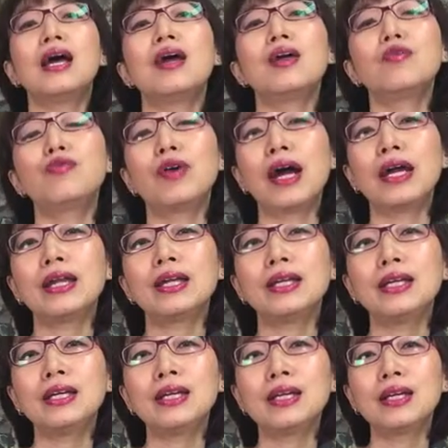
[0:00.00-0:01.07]
And
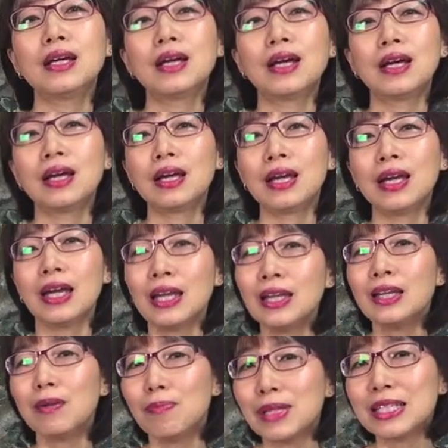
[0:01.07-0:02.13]
finally, in
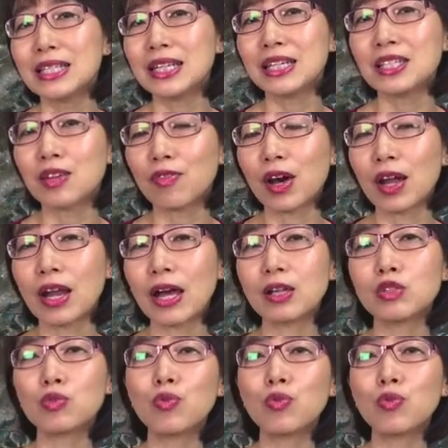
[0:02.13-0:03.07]
the business of our lives,